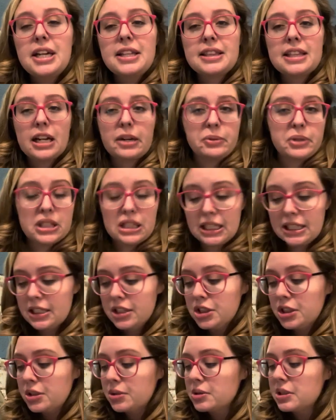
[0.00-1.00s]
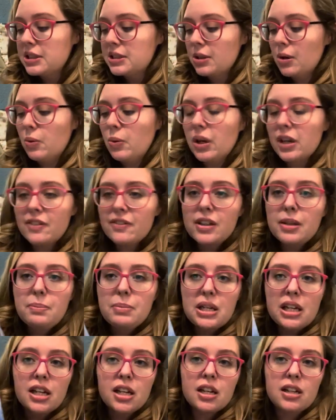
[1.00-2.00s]
that I would like to. So one of them
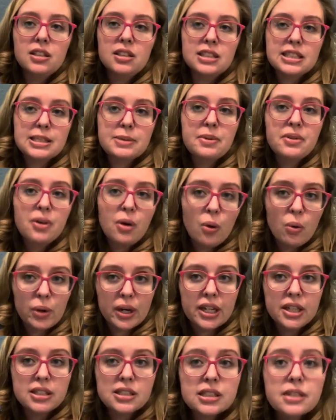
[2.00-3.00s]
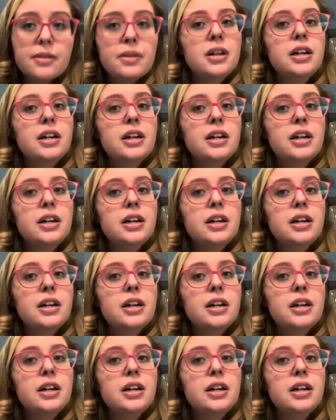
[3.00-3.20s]
being Elizabeth Hoyt.